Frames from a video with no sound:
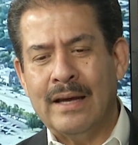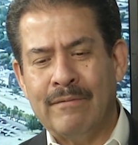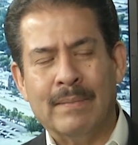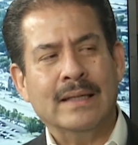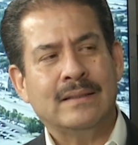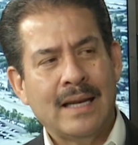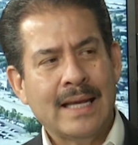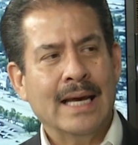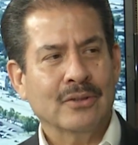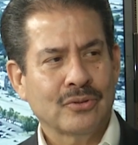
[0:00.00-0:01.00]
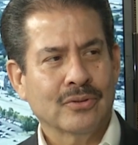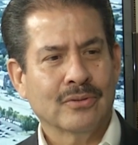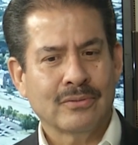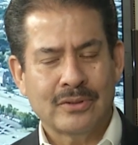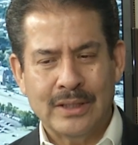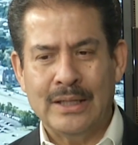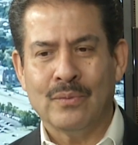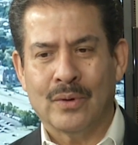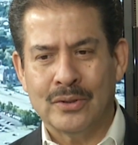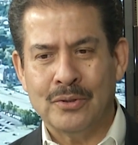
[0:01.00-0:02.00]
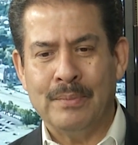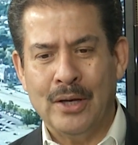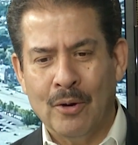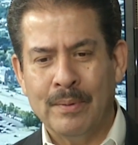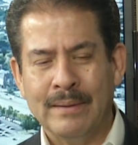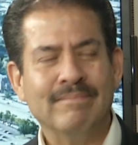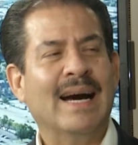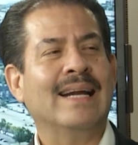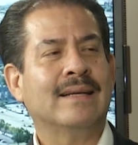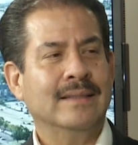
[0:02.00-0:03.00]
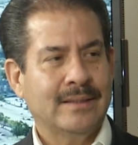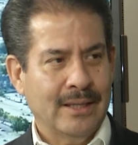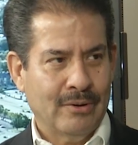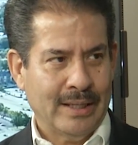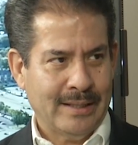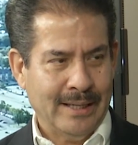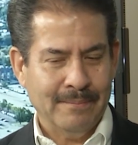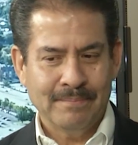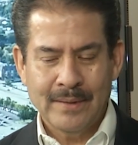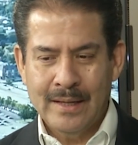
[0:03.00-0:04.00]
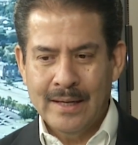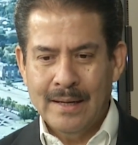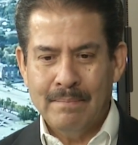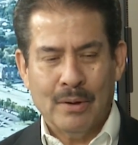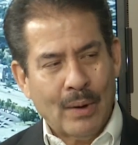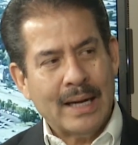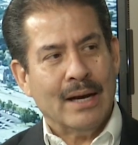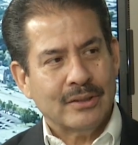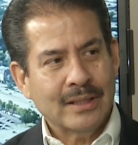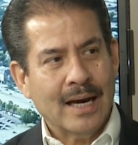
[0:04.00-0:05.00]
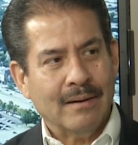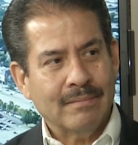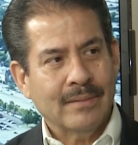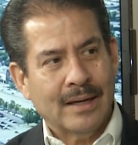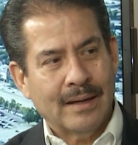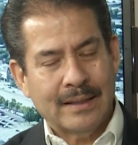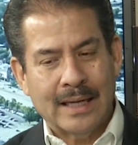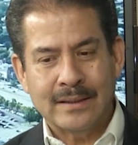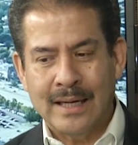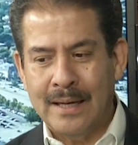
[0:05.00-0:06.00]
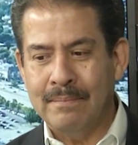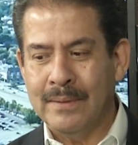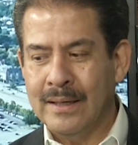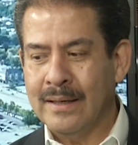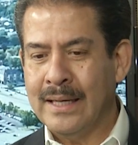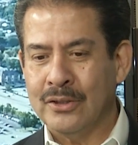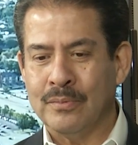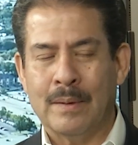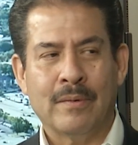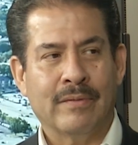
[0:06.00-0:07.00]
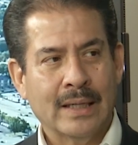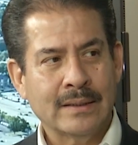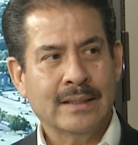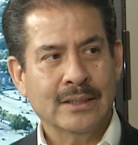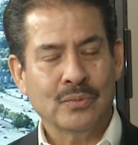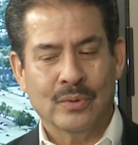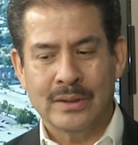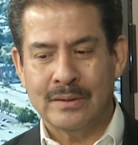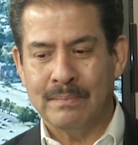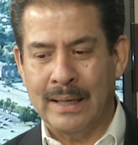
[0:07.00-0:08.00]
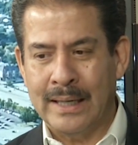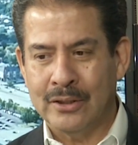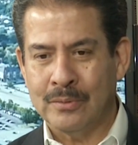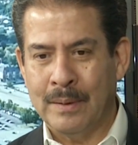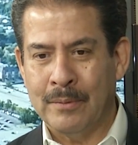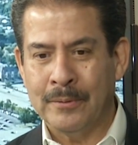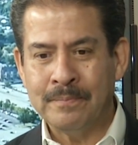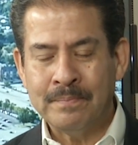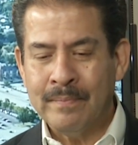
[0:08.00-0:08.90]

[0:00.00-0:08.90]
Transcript: if my city council seat were to be open, I'd consider it then. But right now it's not. At that time, Councilmember Vasquez was my council member.